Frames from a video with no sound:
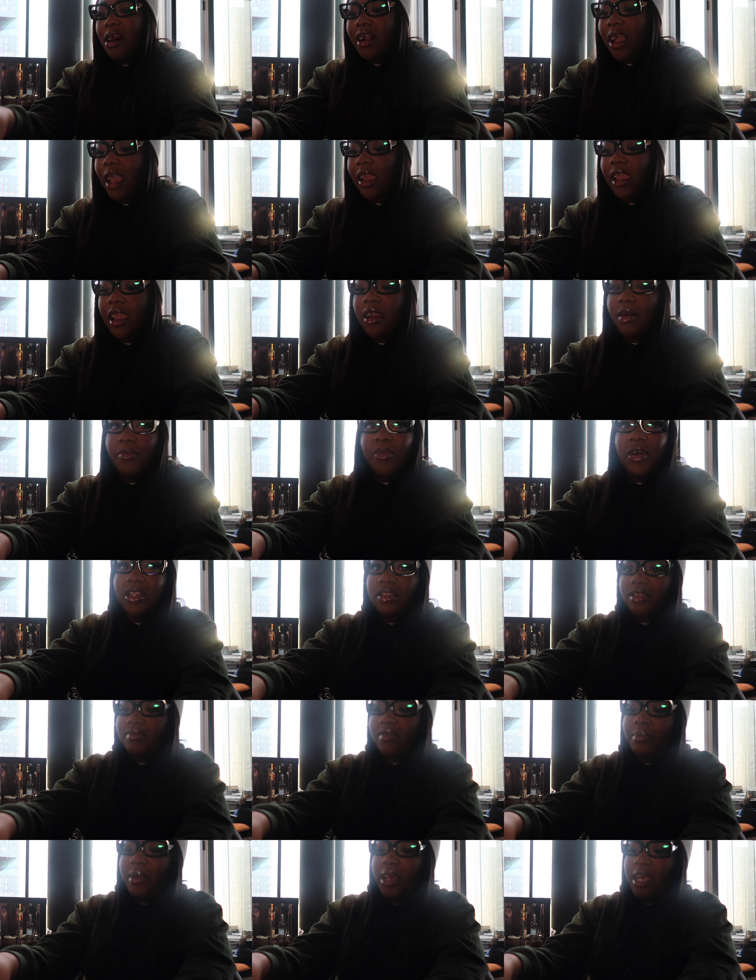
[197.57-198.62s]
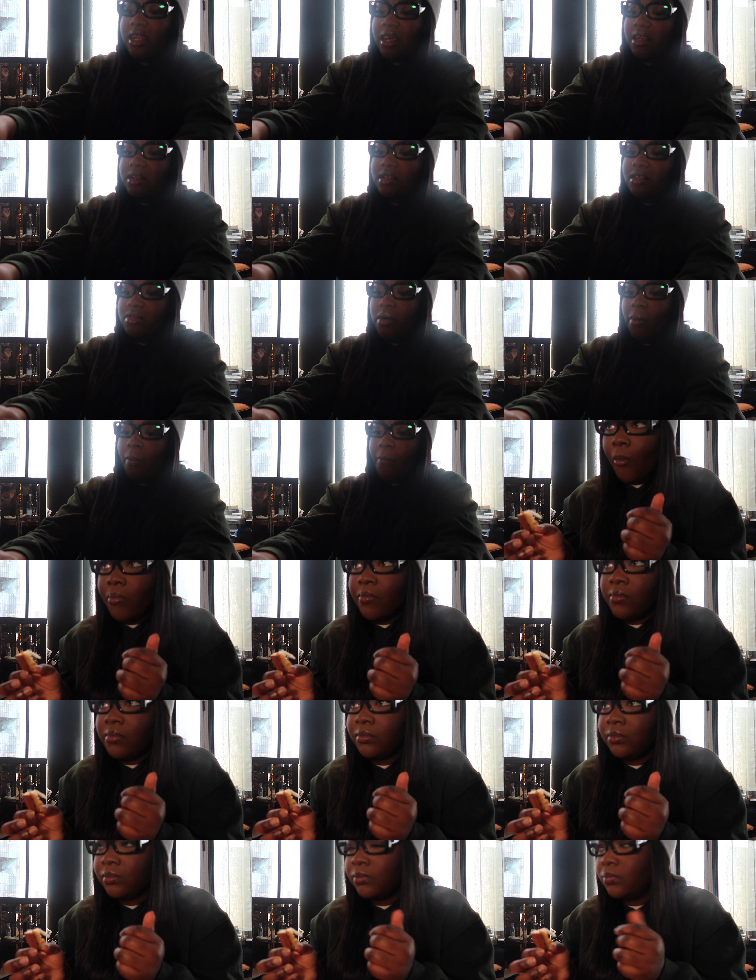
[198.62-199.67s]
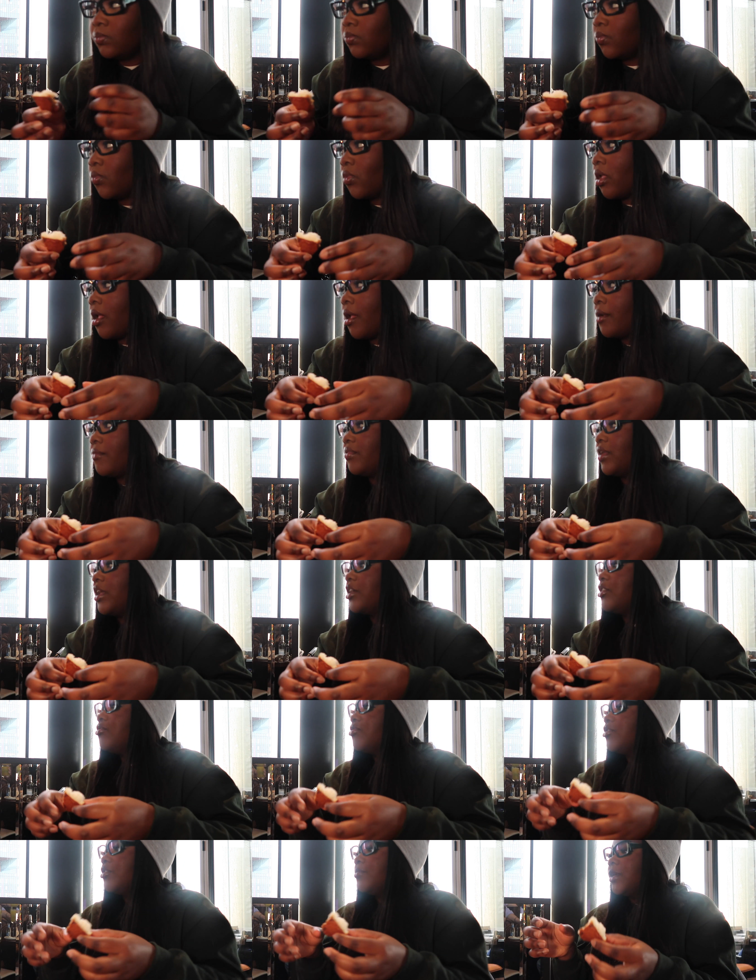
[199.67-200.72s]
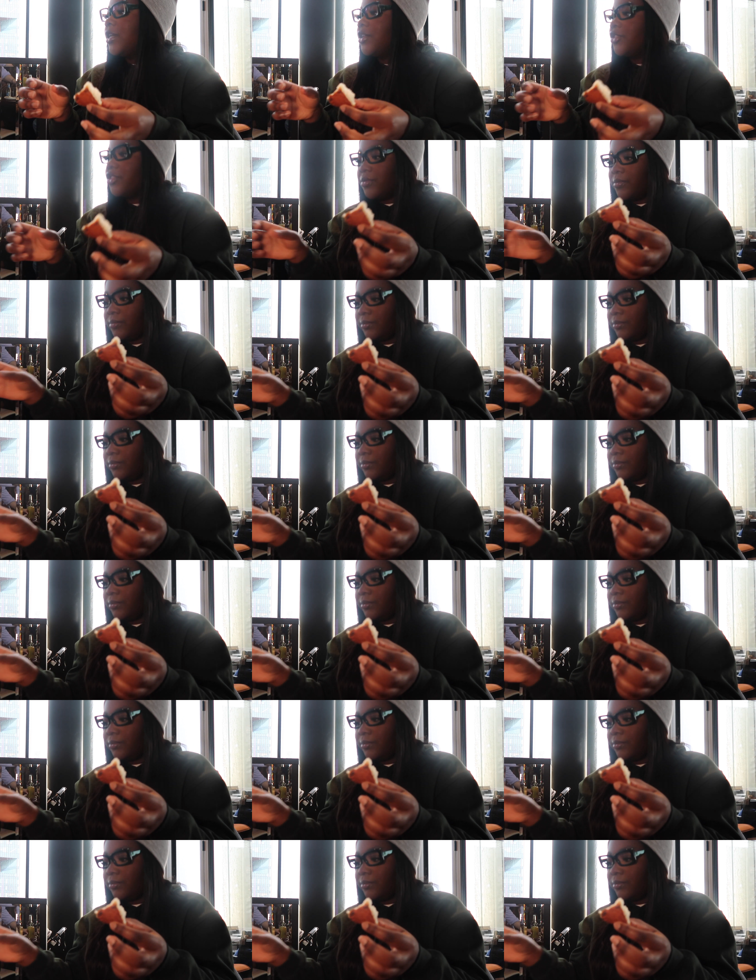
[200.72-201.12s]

Agave bread is even better than this. Thank you so much.